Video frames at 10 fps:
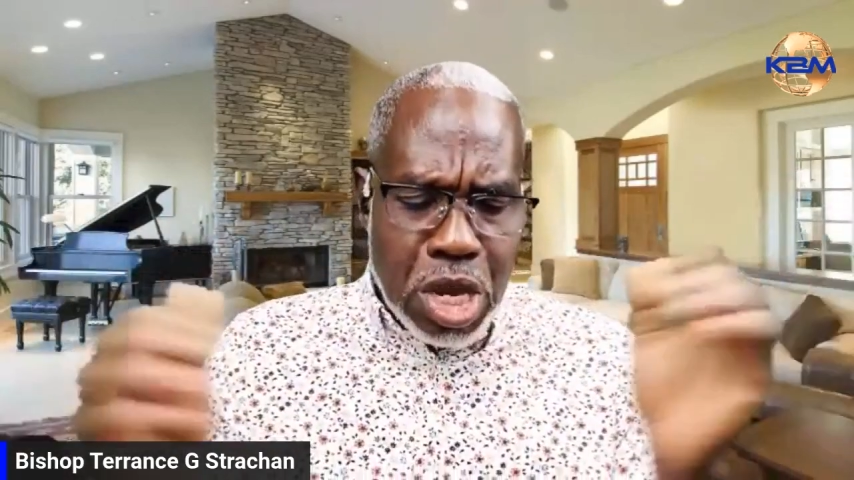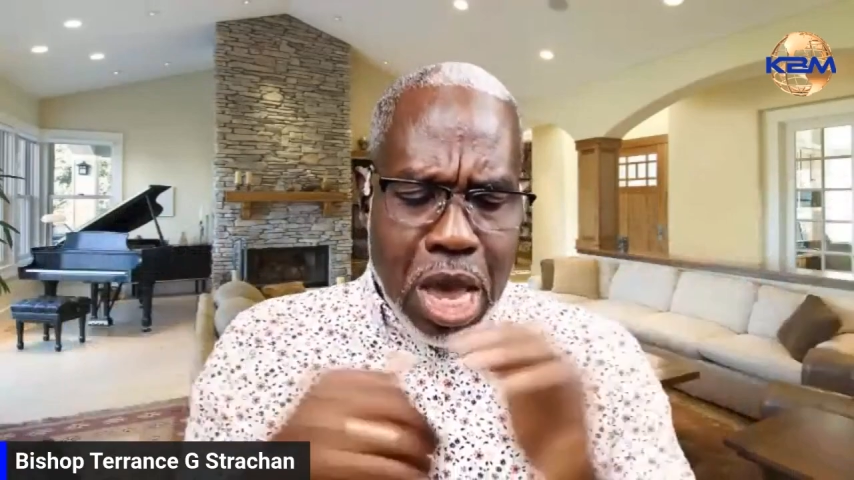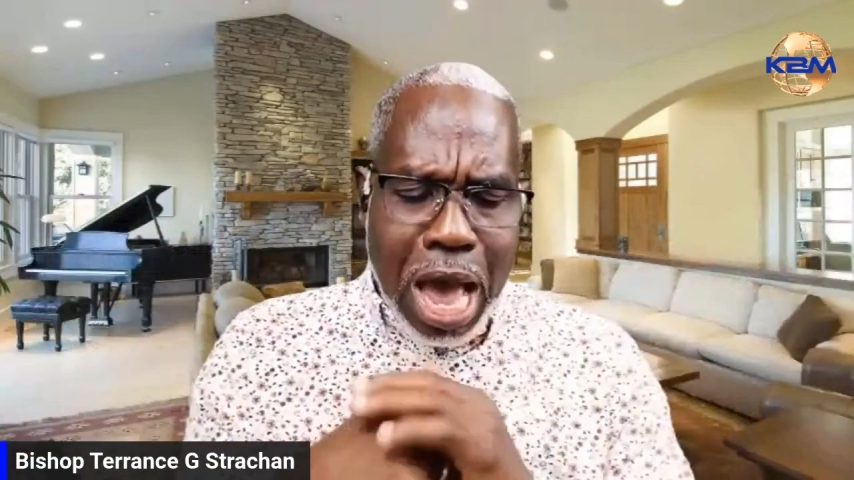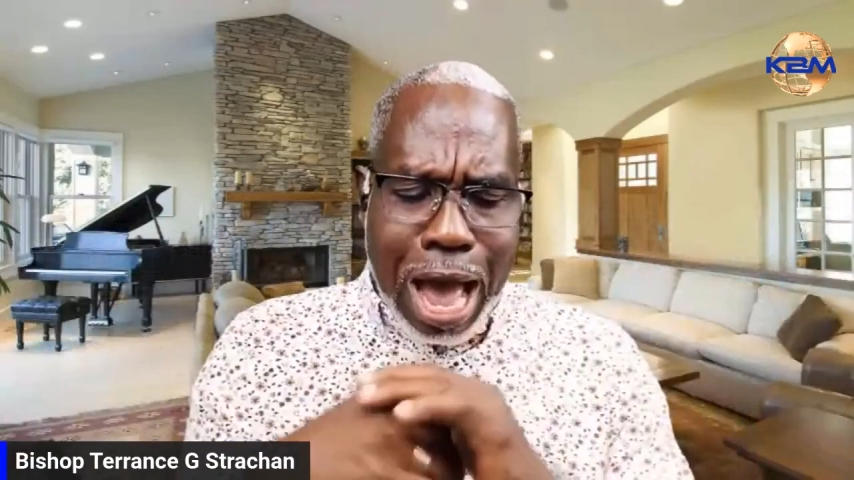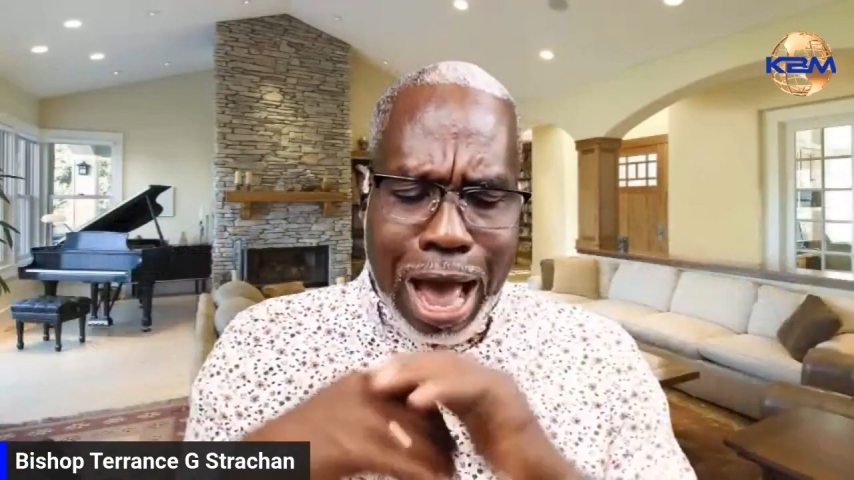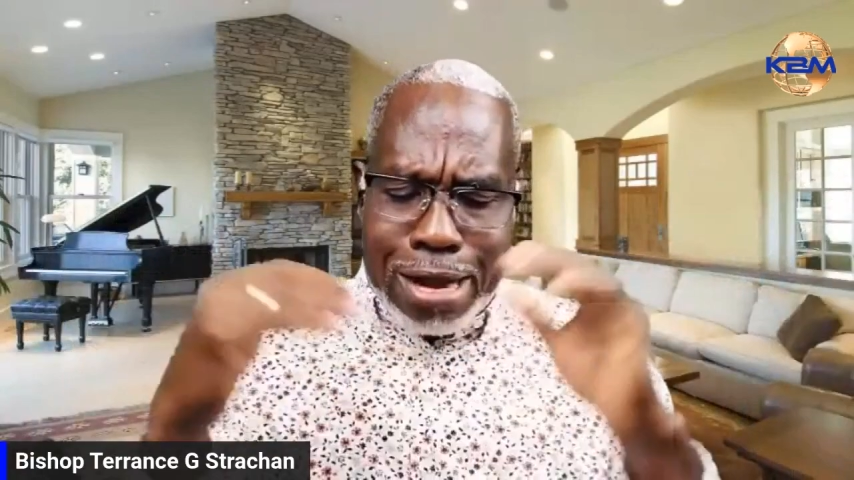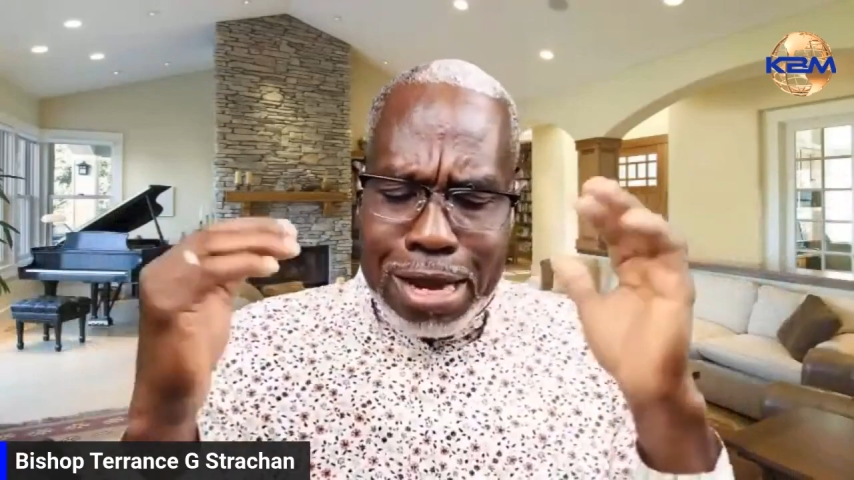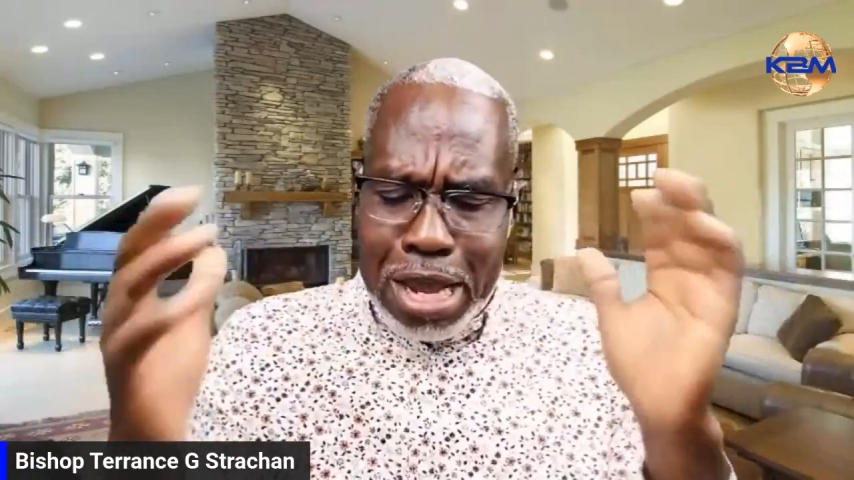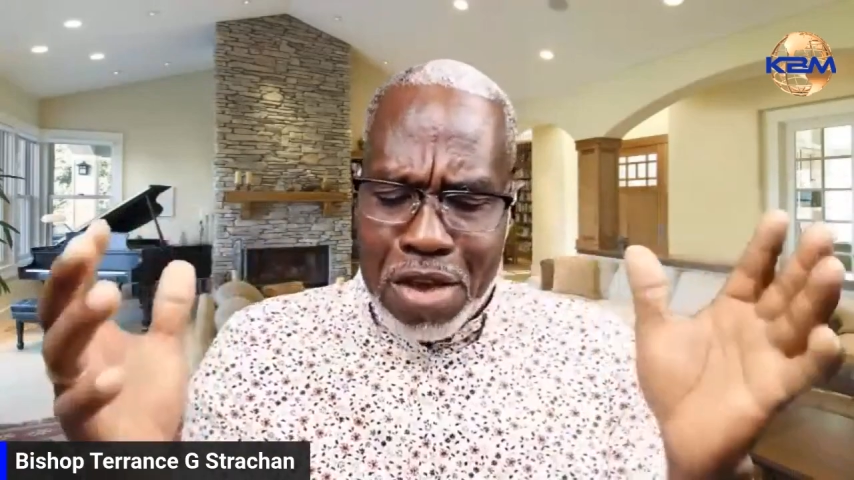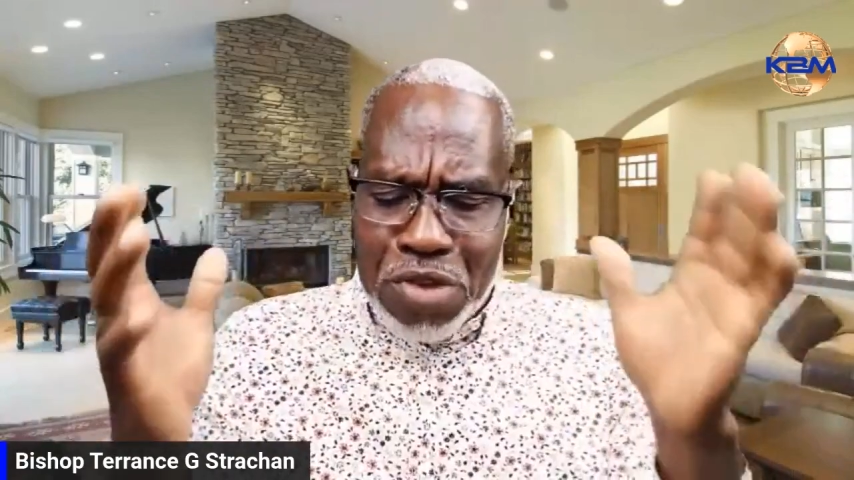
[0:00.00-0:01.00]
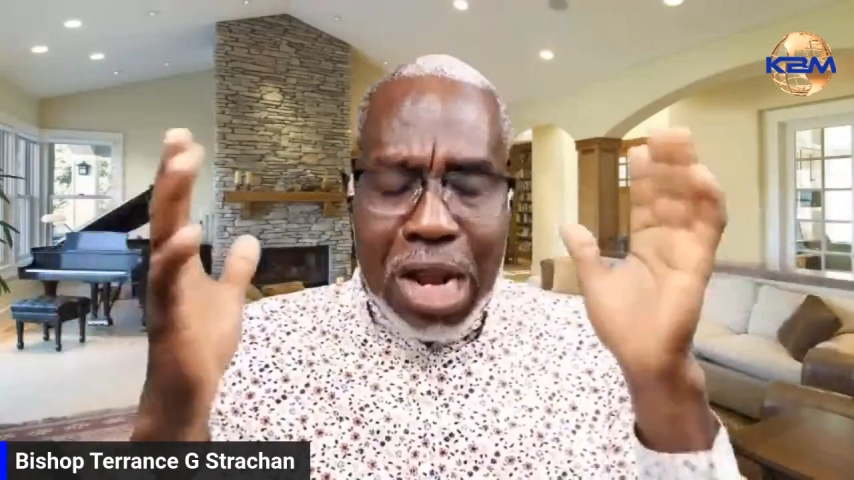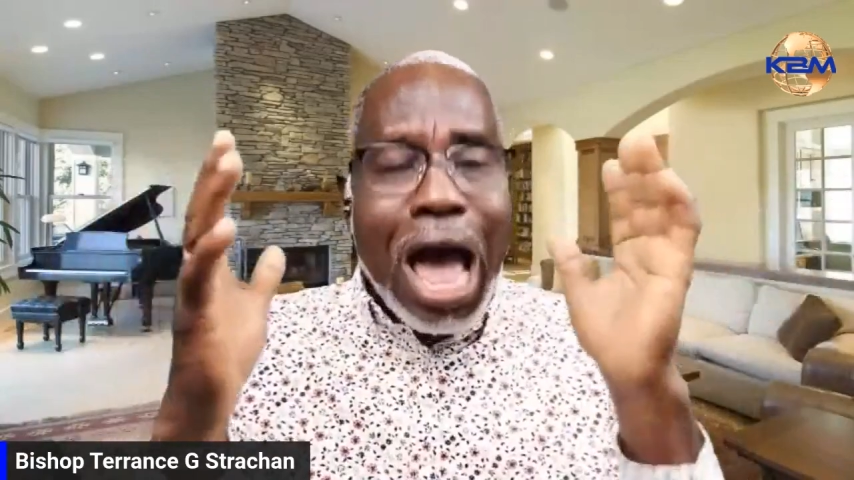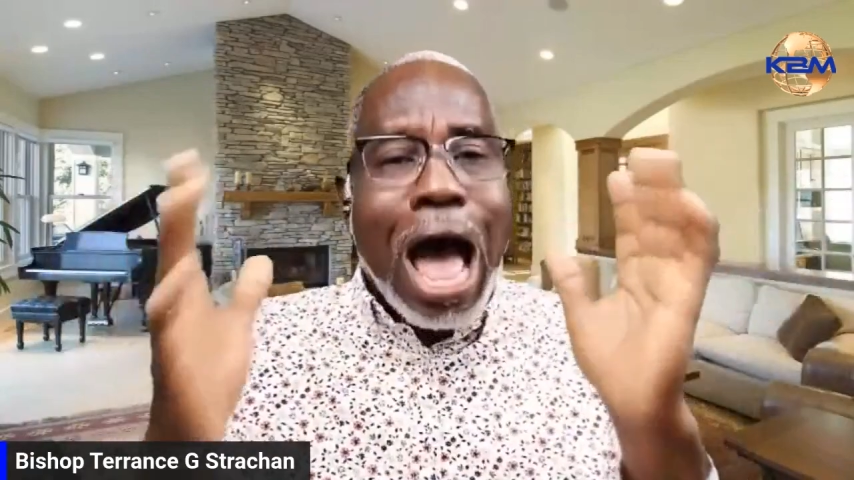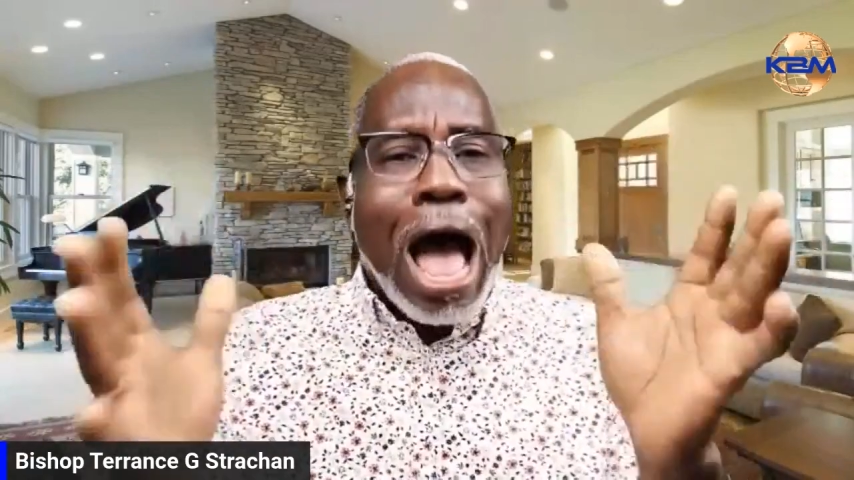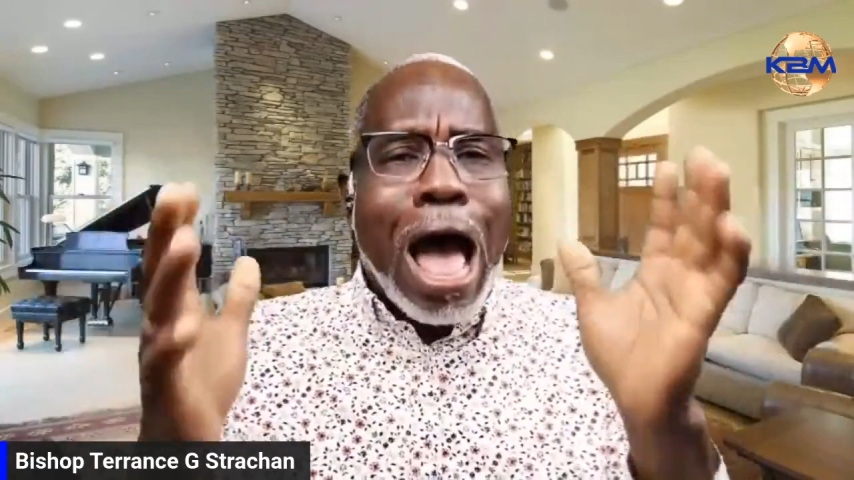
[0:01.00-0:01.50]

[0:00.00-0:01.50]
an evil eye,